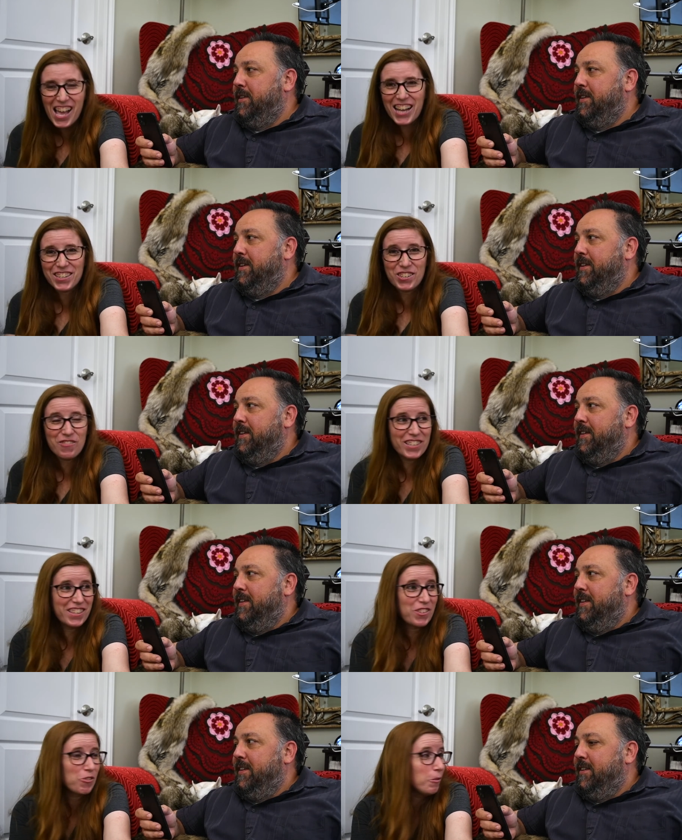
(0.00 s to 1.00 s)
Speaker 1: I assume it's in
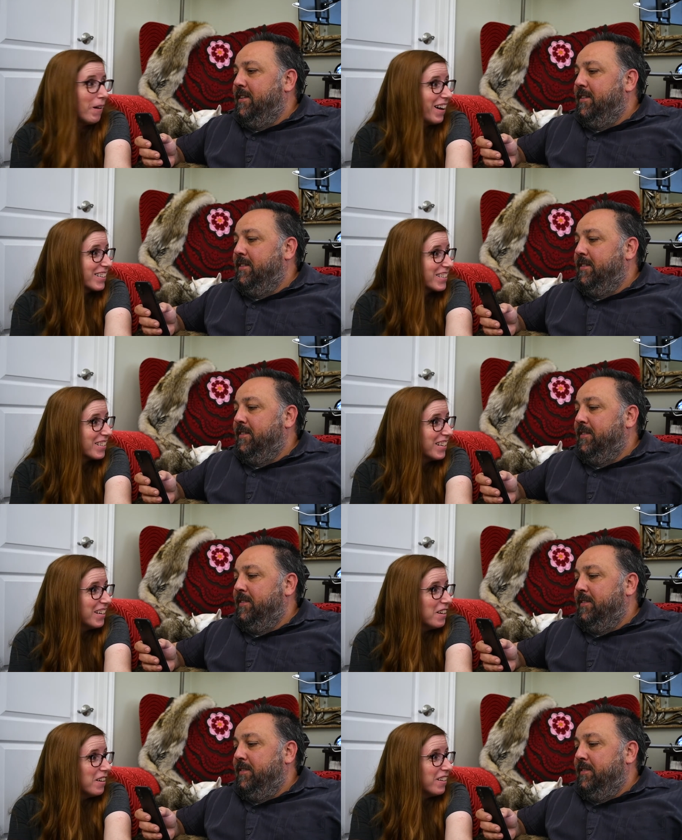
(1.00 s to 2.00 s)
the toolbox.
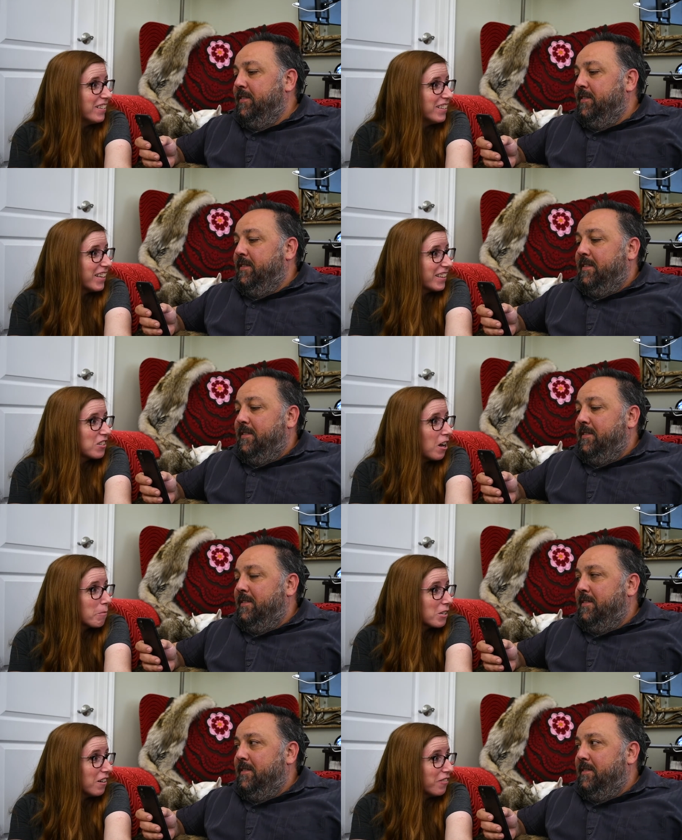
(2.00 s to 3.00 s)
Like the top
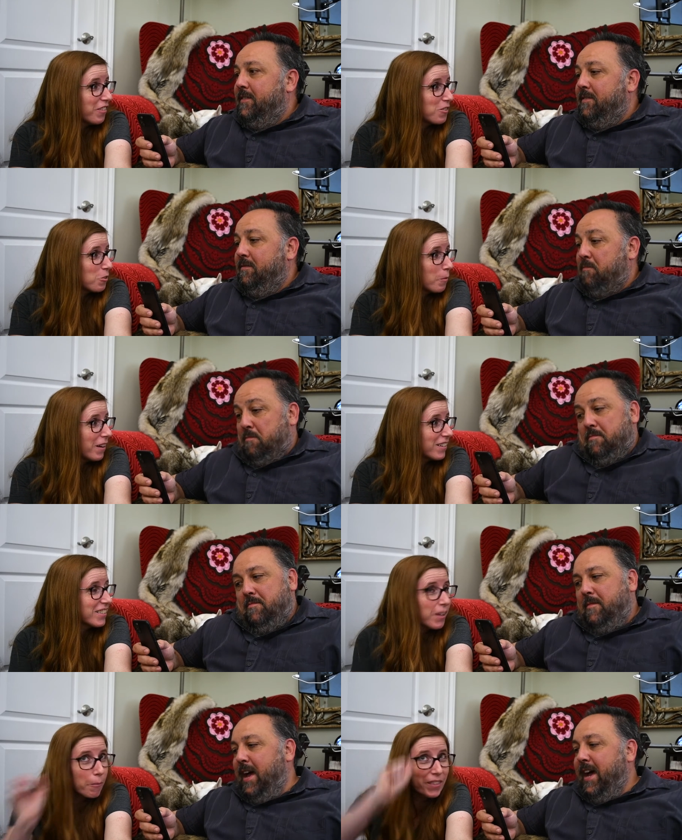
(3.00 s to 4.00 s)
shelf of the toolbox?
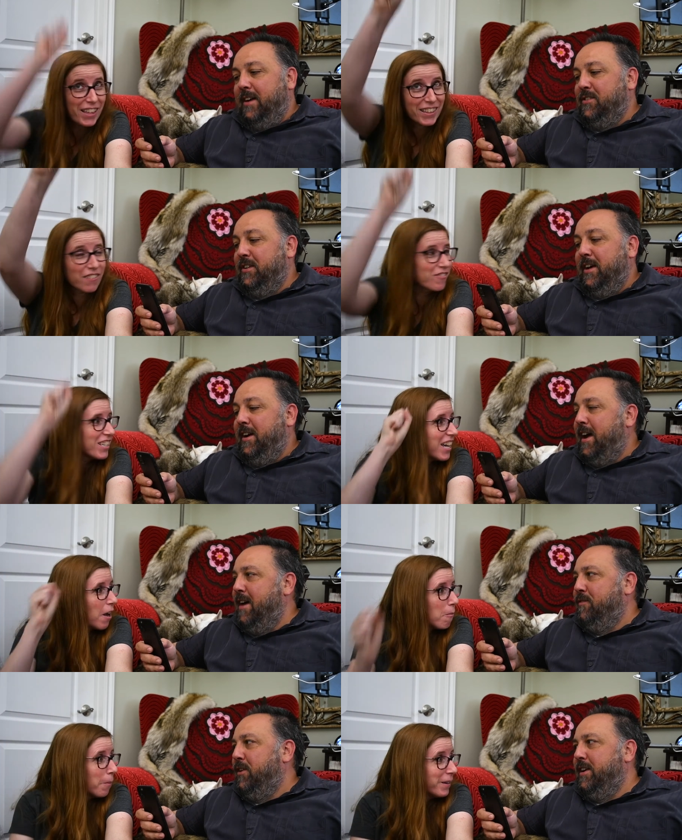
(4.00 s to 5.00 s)
That, I that actually, lifty I
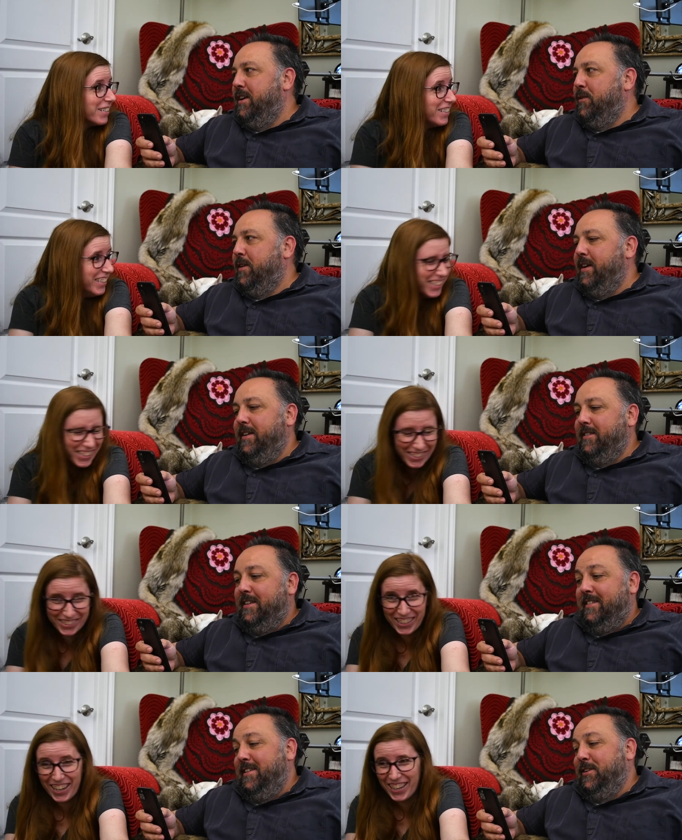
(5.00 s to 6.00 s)
have up no idea where it is. okay. It's in a